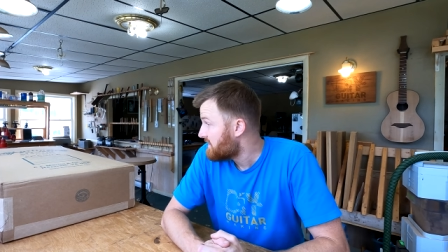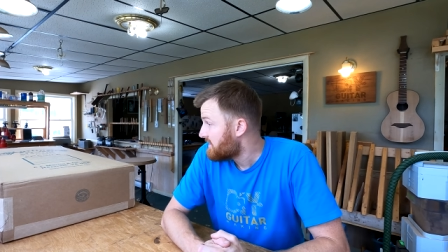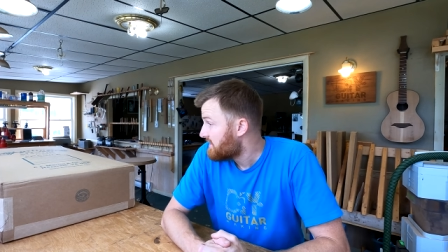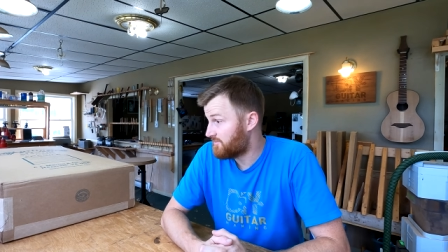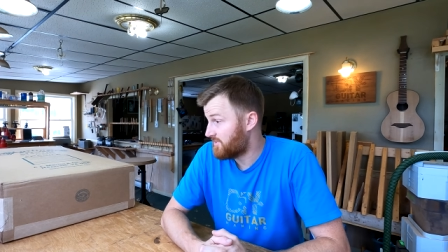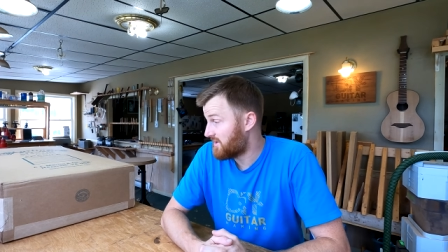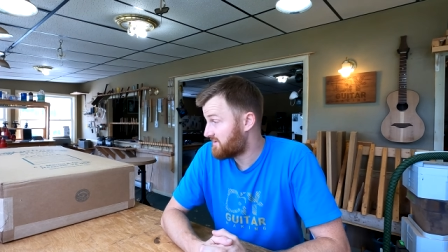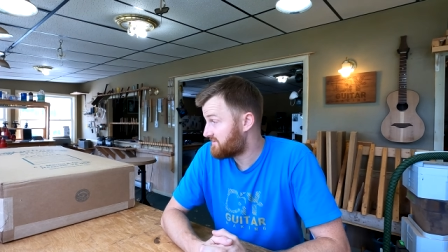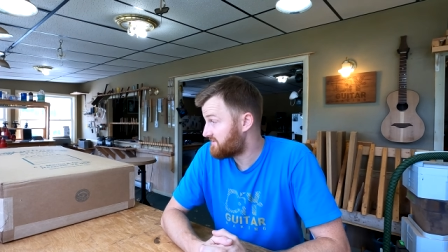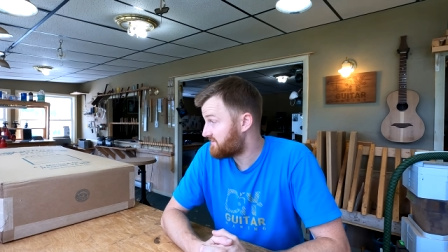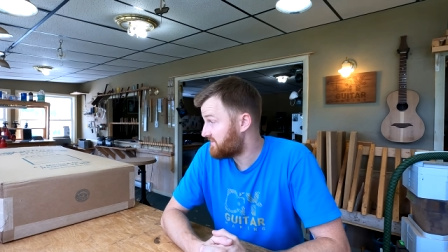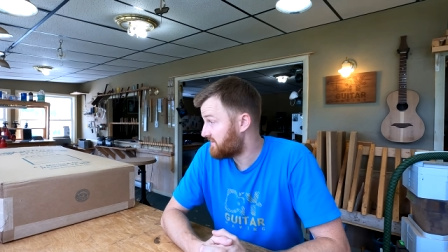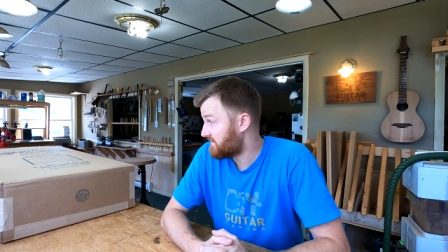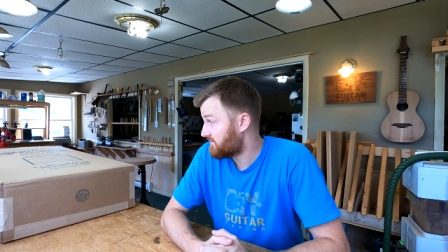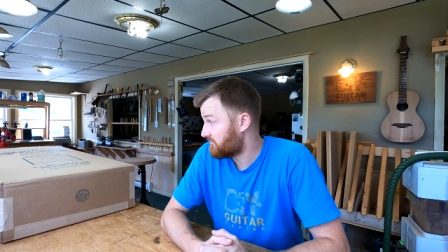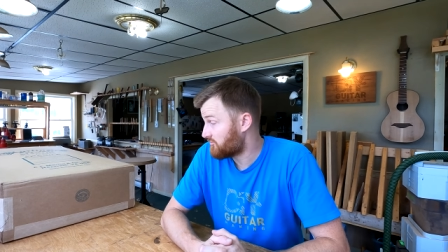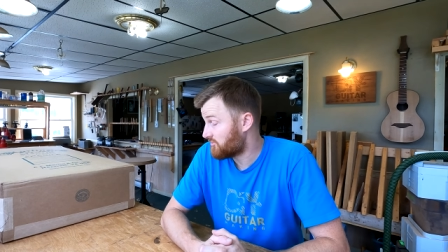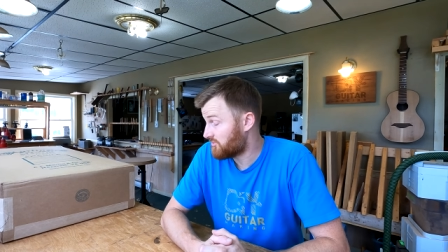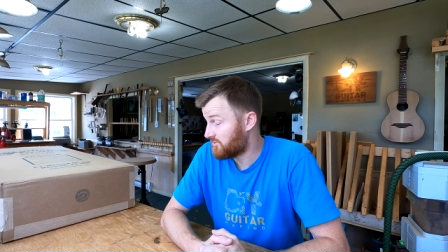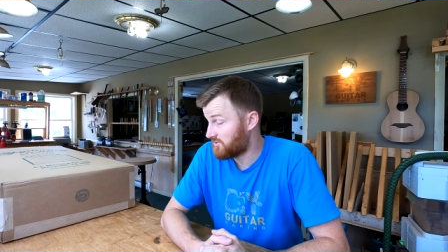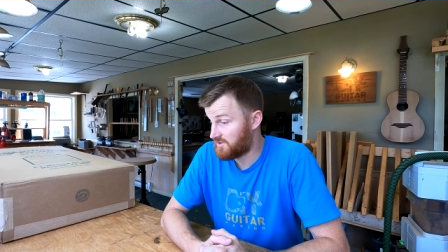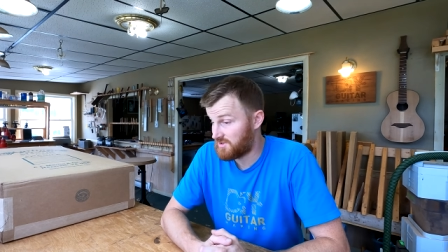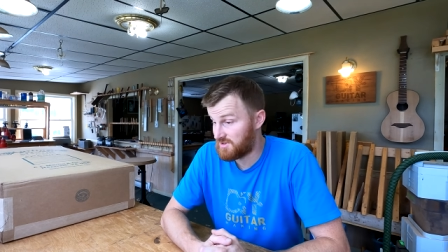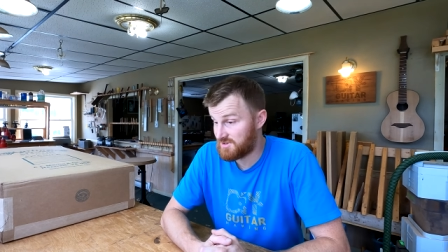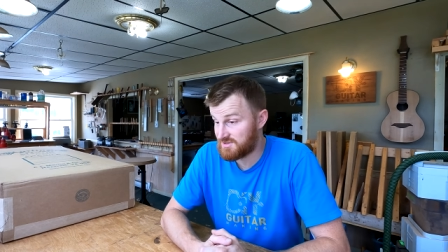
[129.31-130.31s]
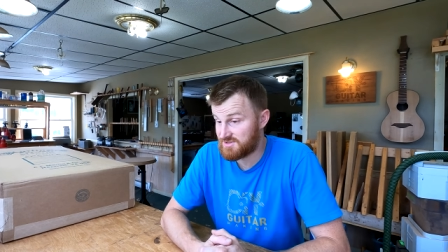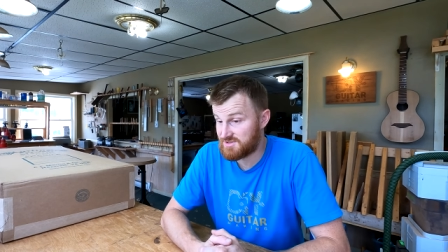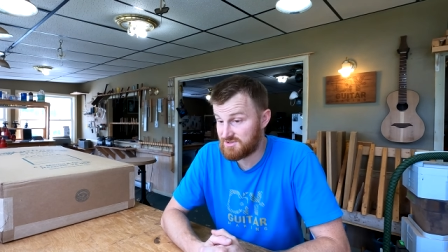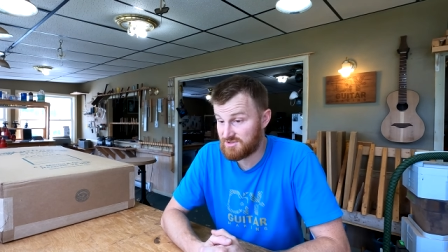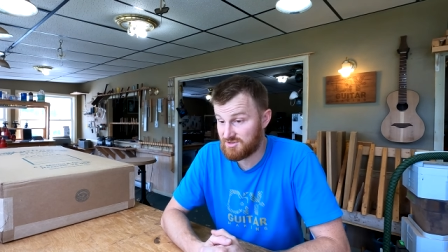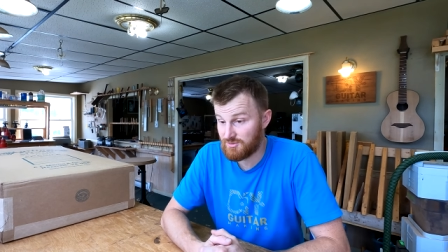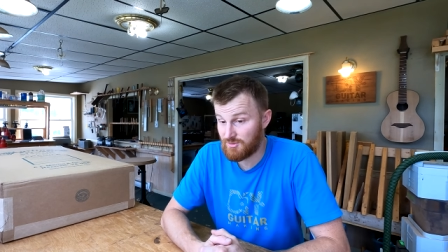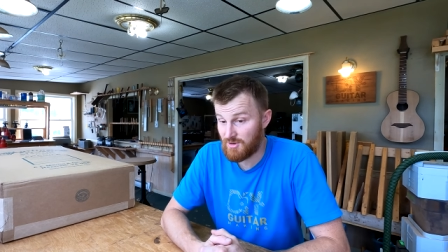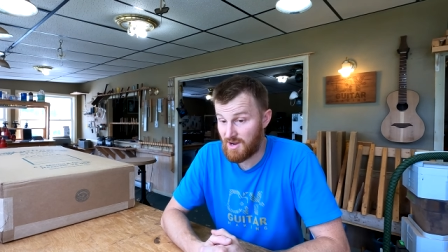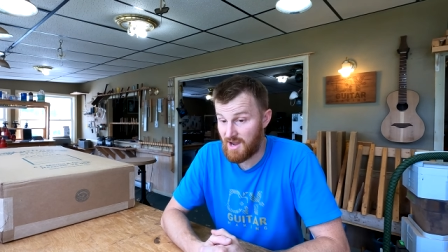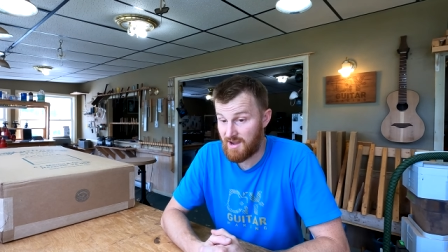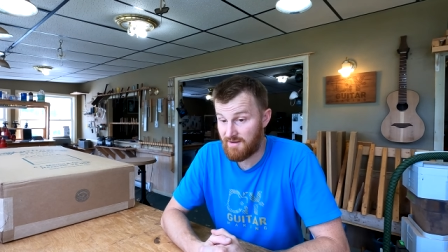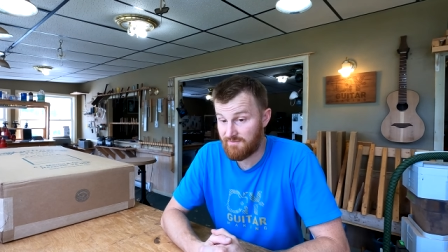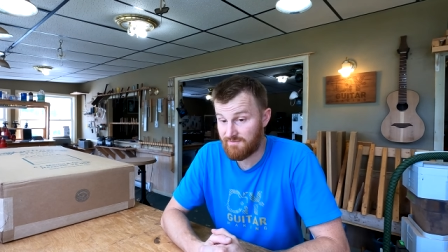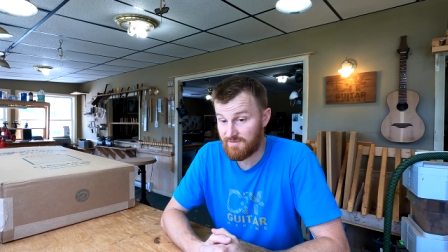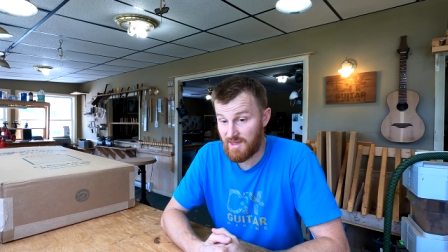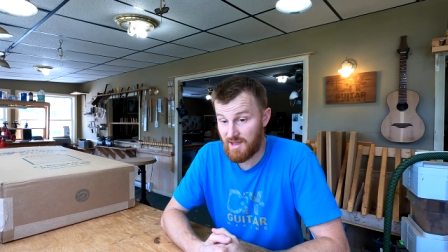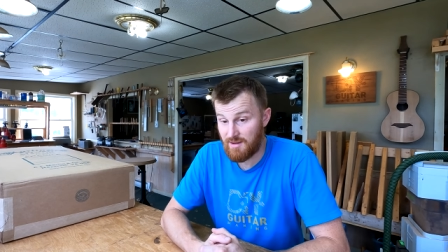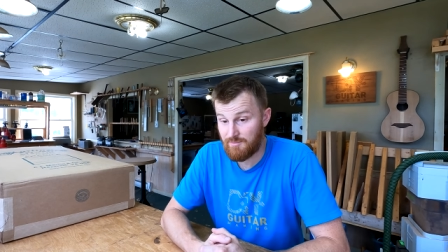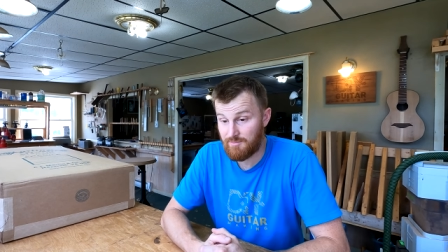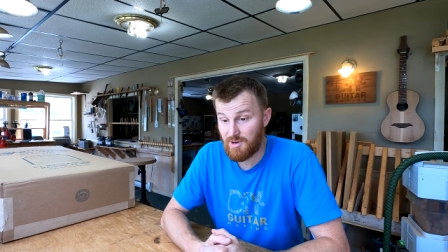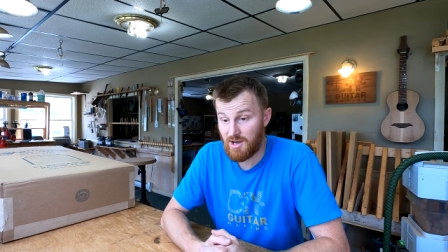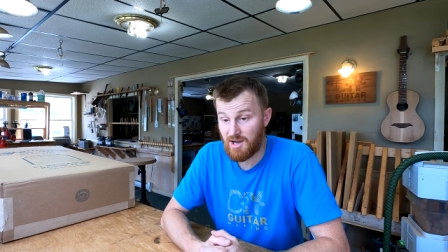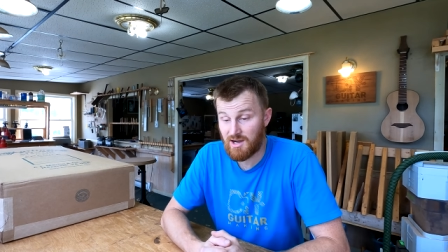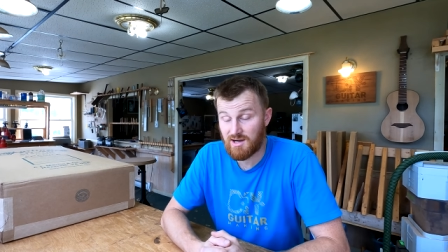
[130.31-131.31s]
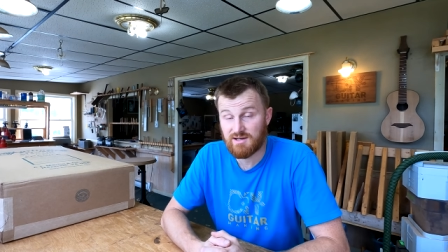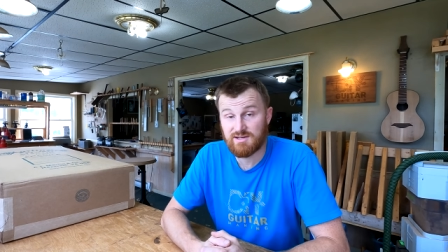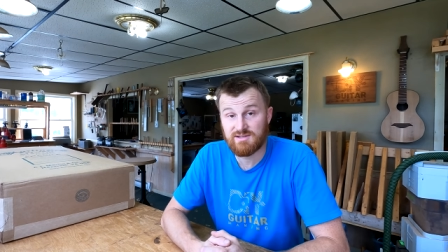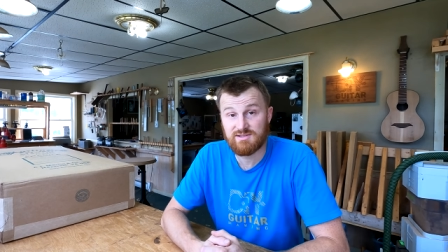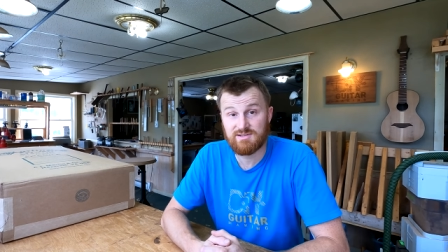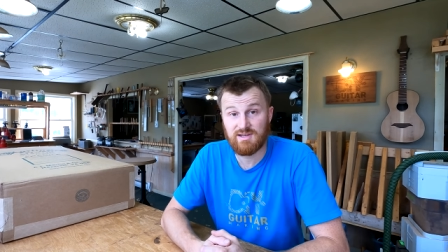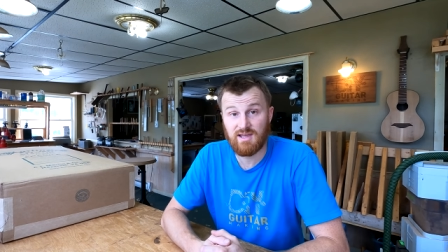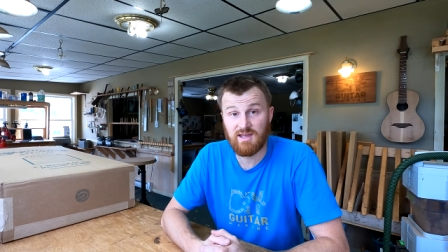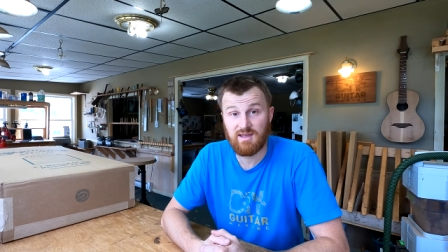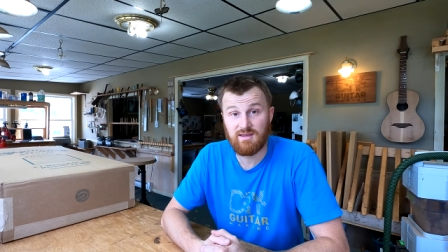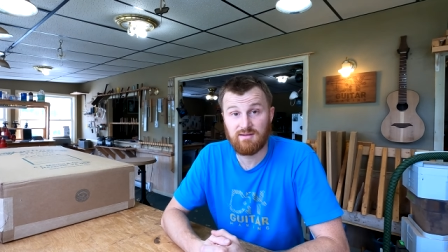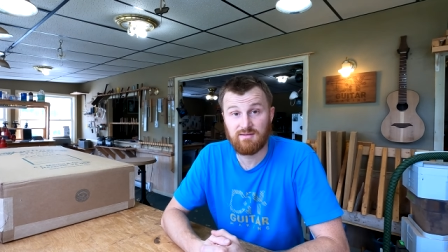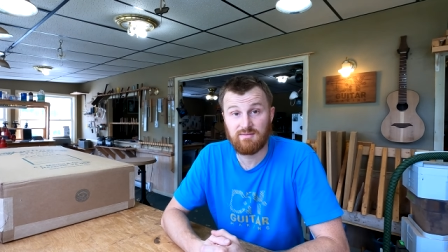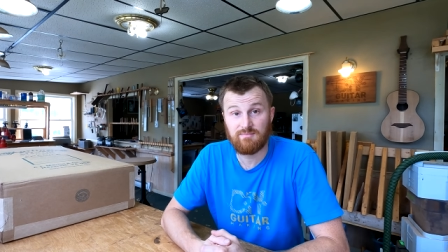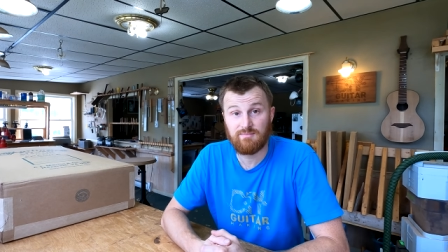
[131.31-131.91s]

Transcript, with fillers: The best thing really is to have that box